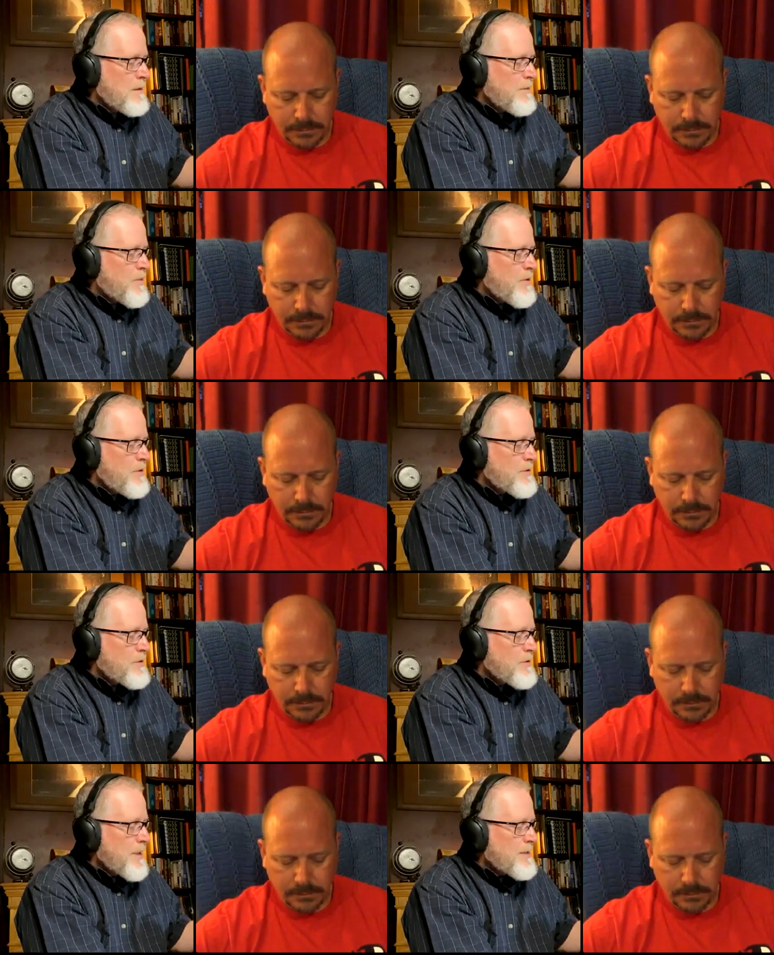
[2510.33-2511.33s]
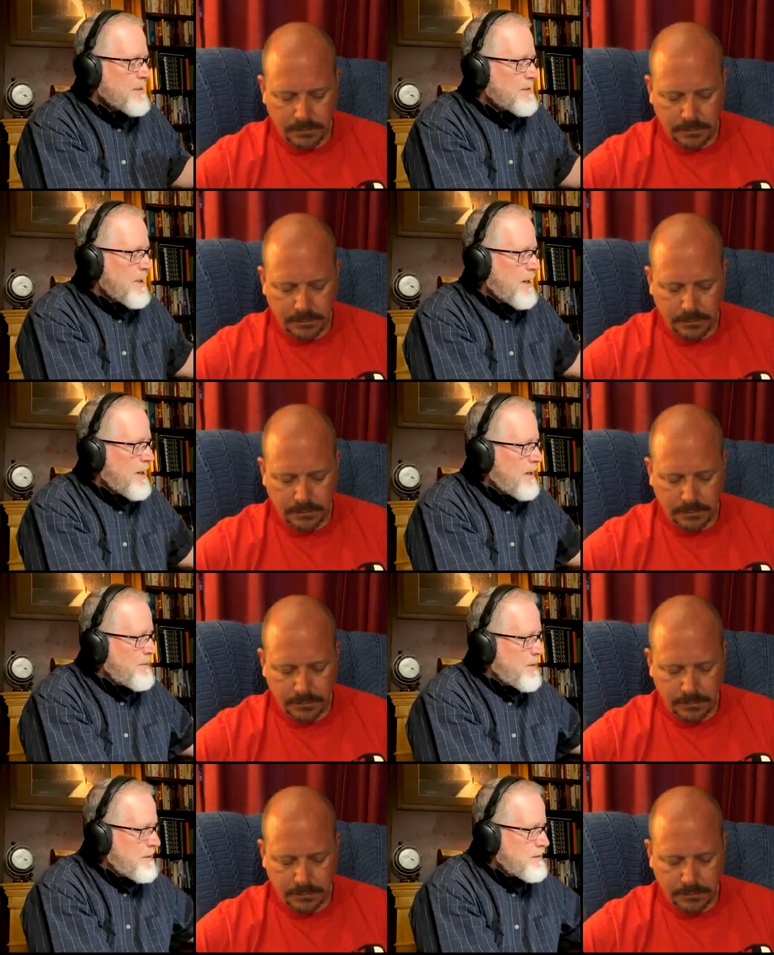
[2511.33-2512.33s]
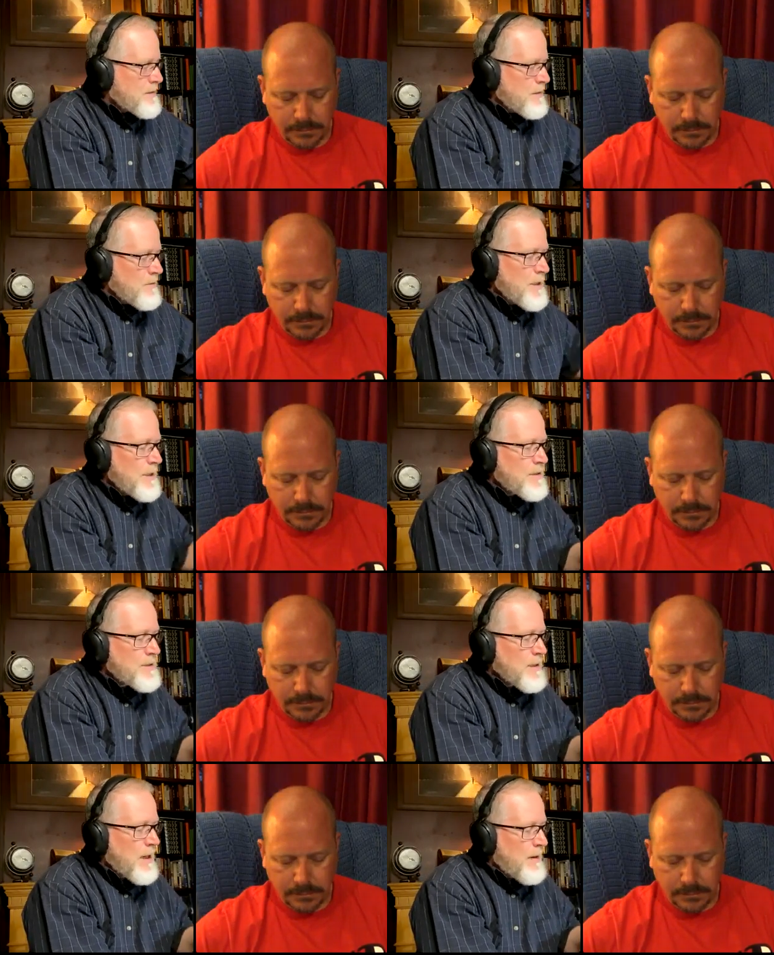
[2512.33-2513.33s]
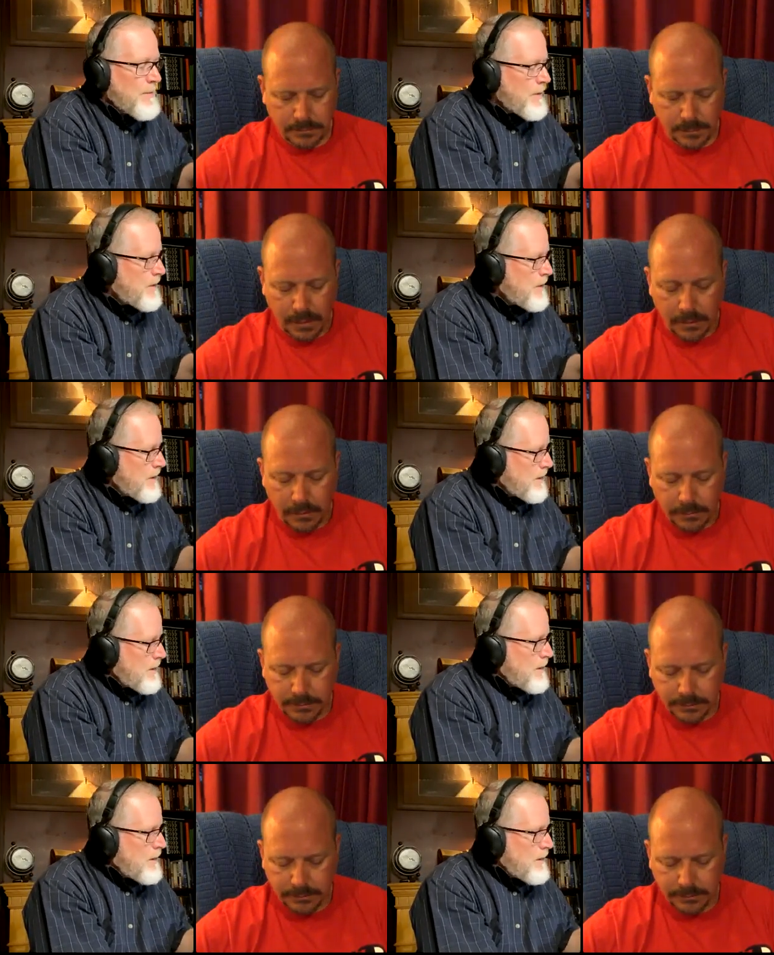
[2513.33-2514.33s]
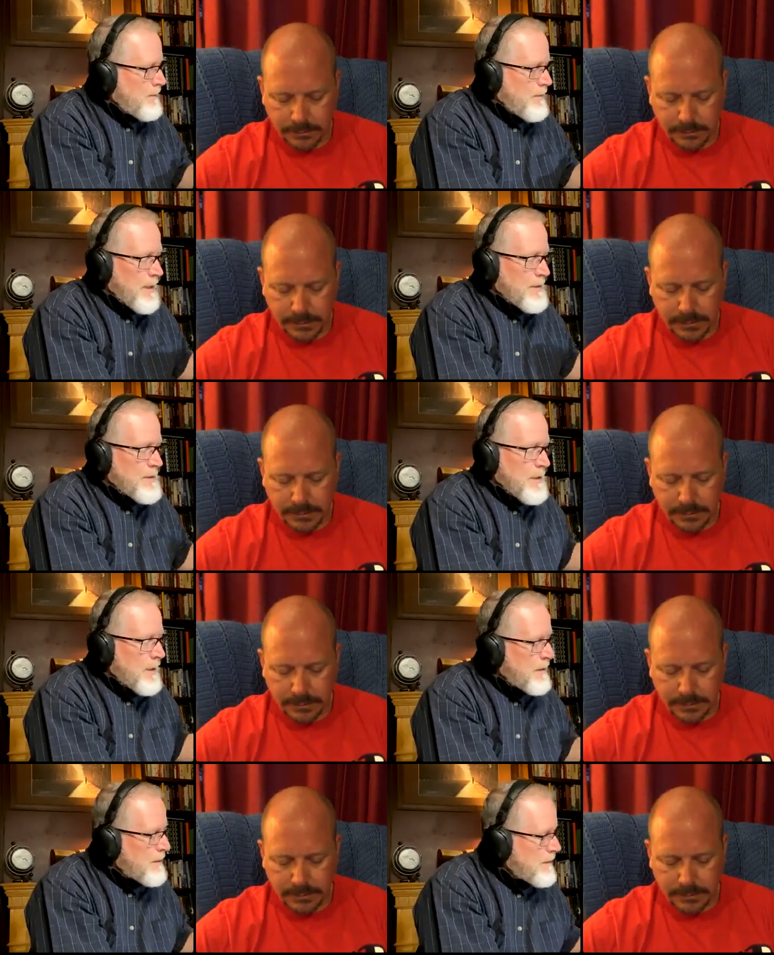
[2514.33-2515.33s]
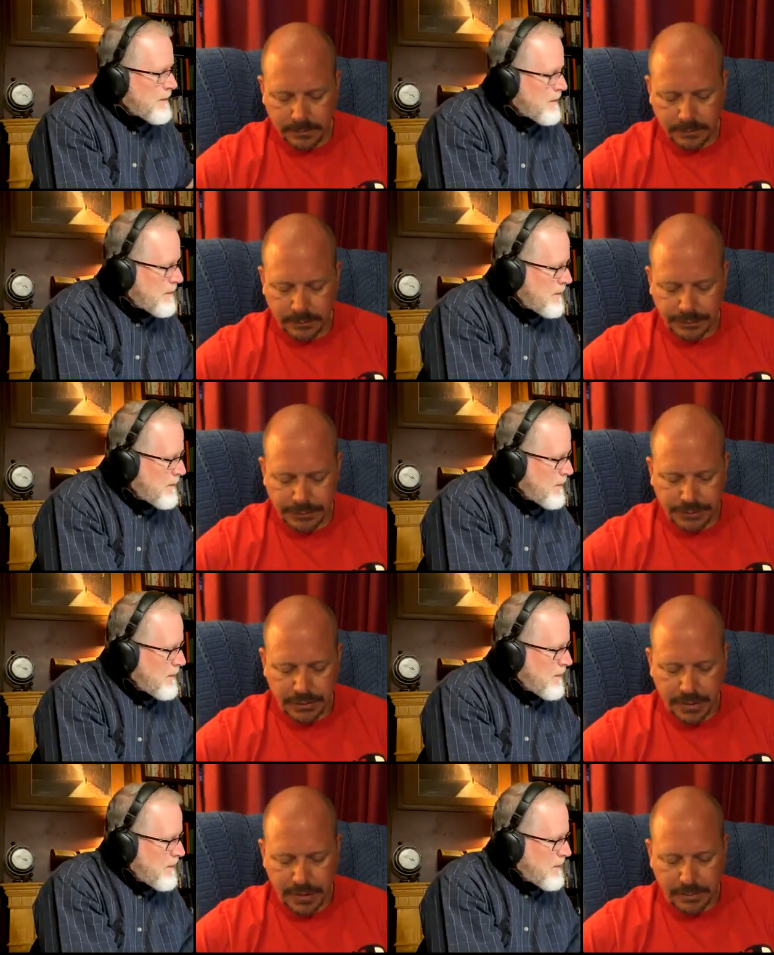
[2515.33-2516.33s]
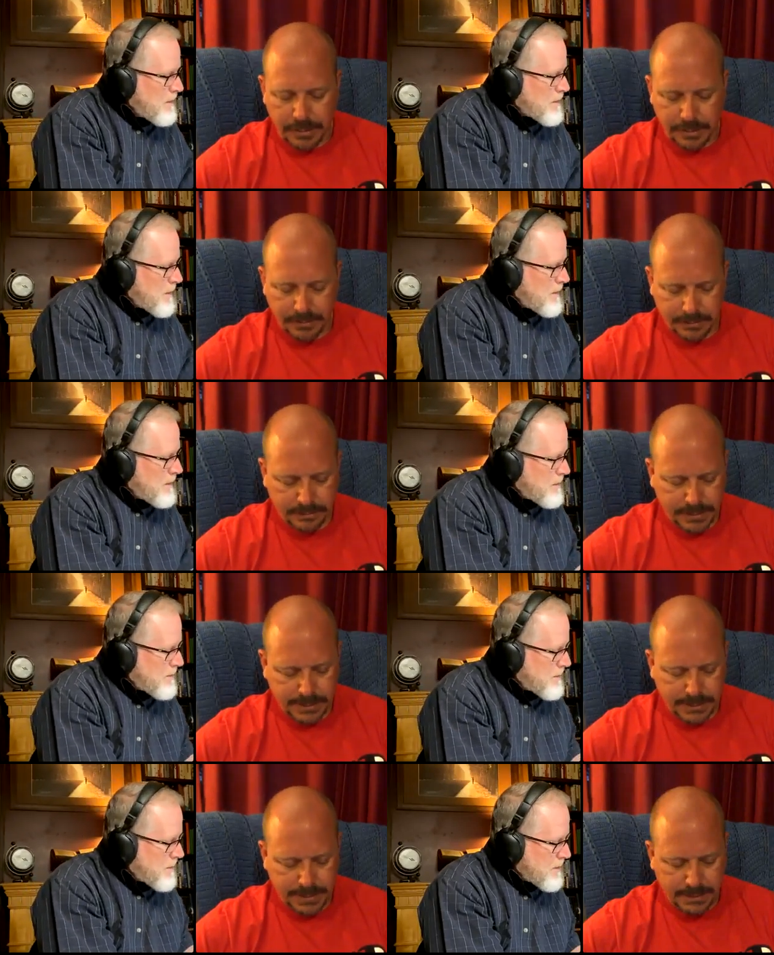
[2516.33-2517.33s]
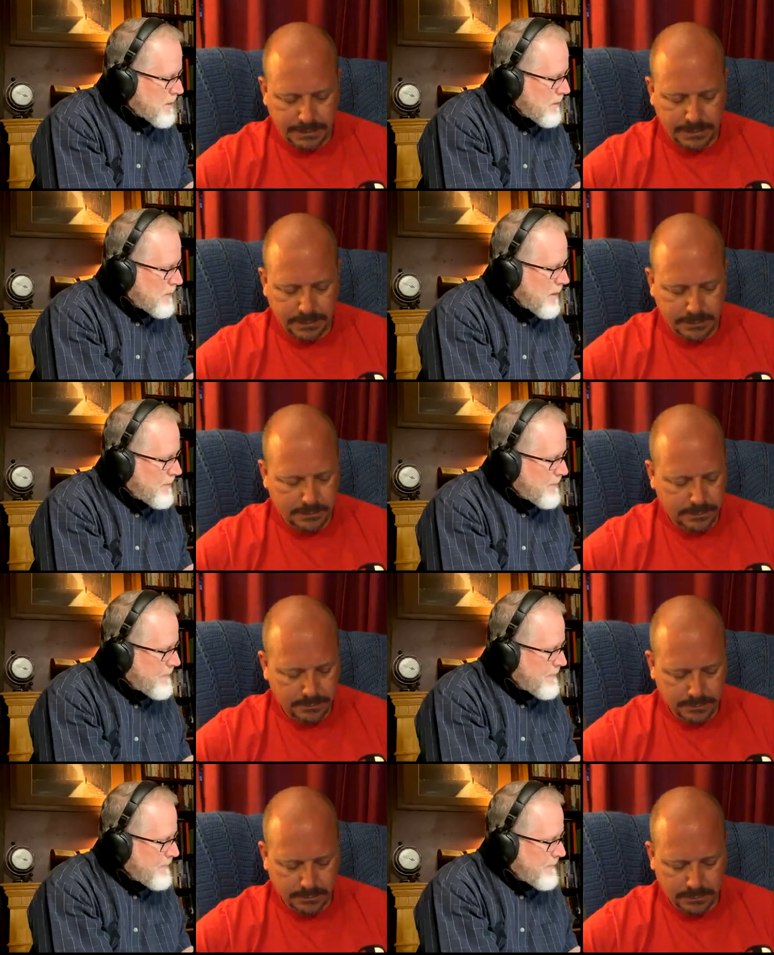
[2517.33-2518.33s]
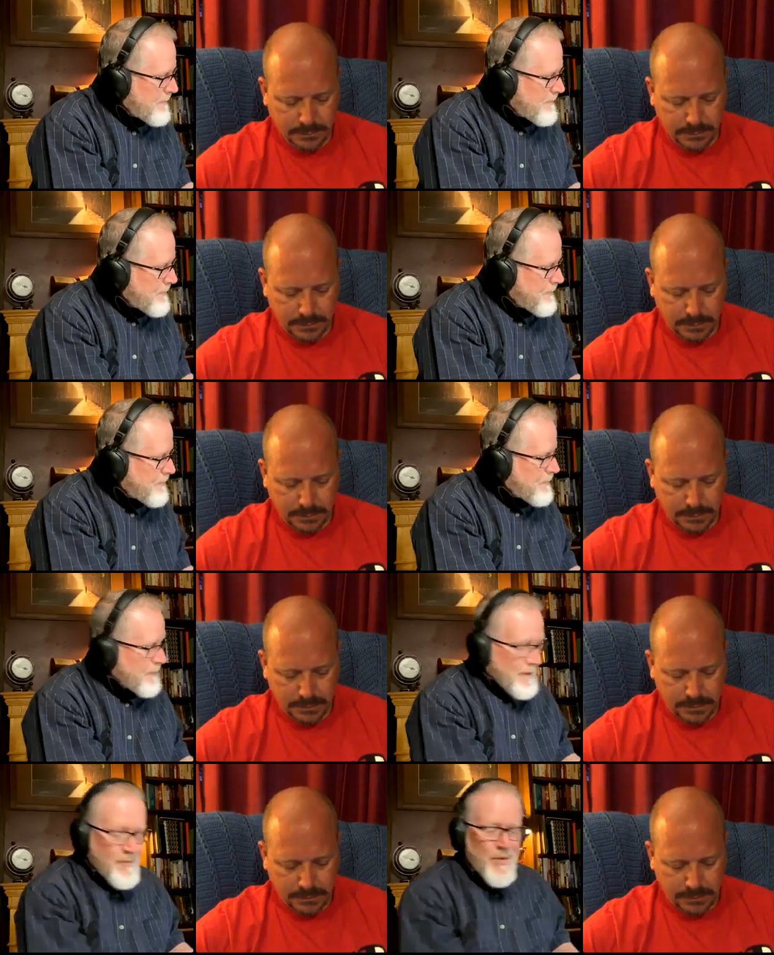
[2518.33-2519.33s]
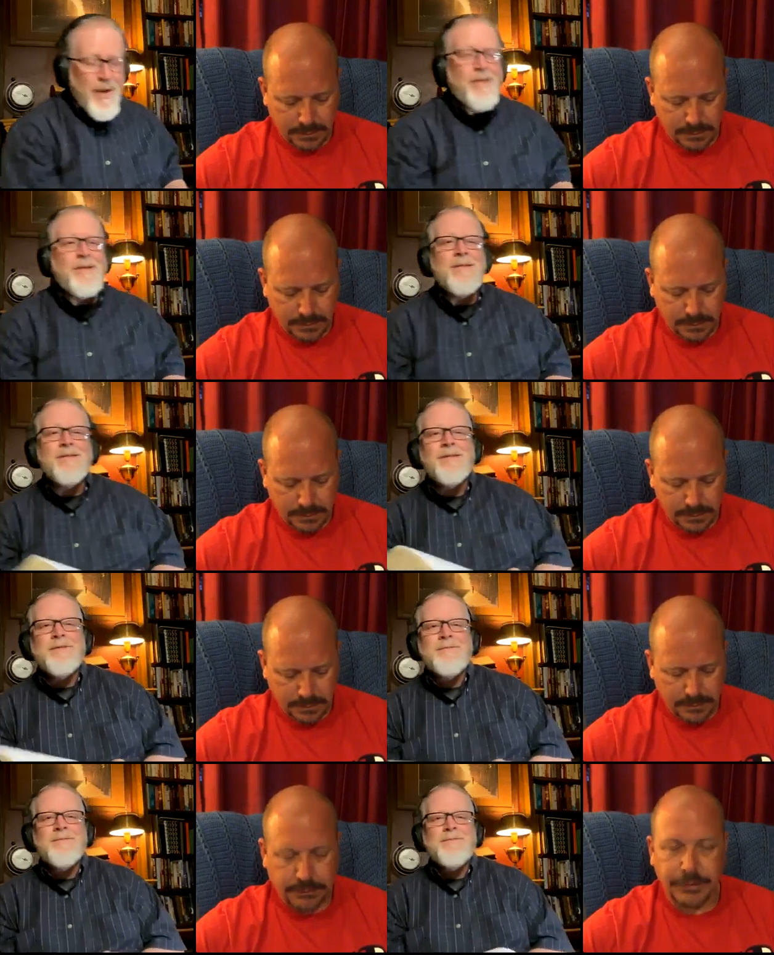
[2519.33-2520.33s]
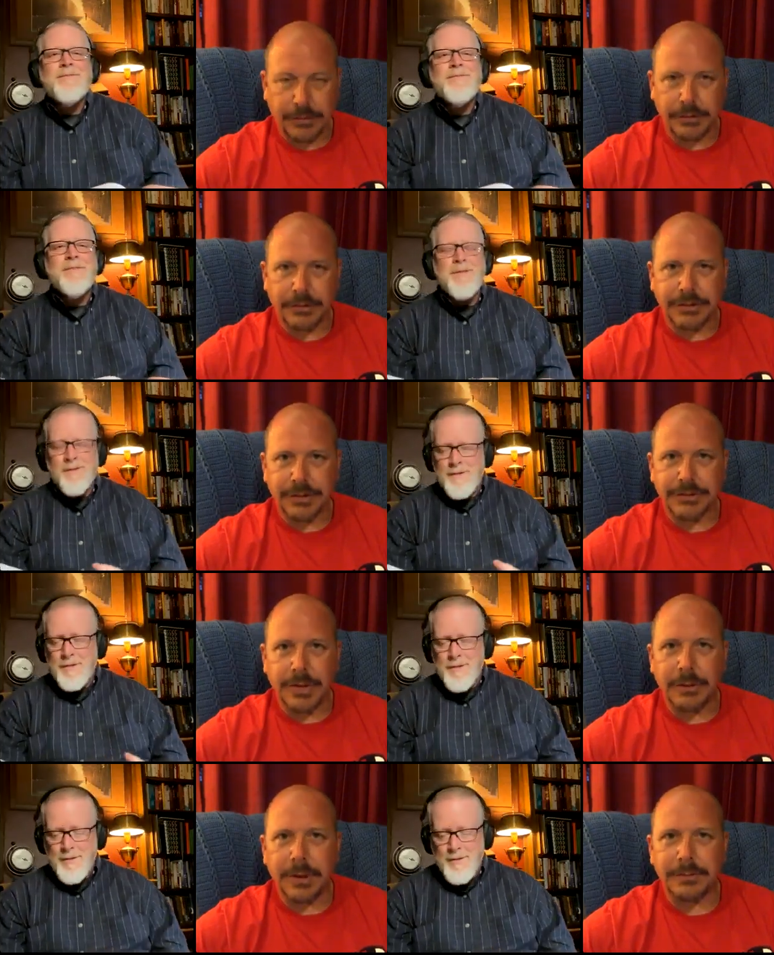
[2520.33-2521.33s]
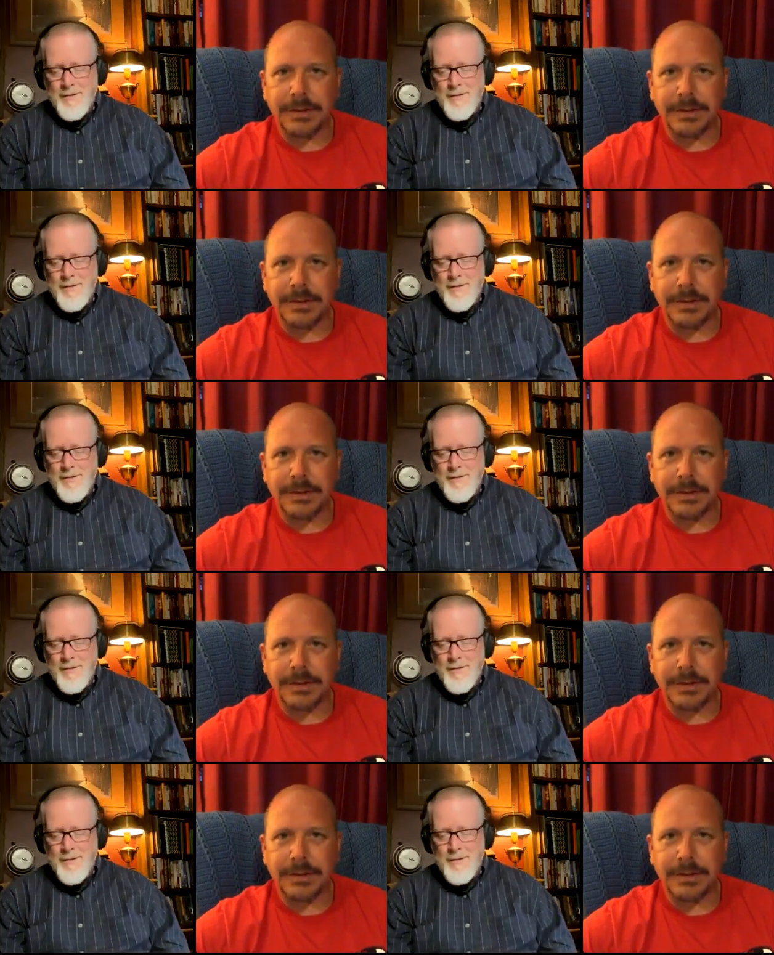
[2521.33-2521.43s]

Speaker 1: the producer says it's time, so we need to stop. Oh. But uh,
Speaker 2: so she showed up. Well, that's she nice. She
Speaker 1: showed up. No brownies.
Speaker 2: She did she show up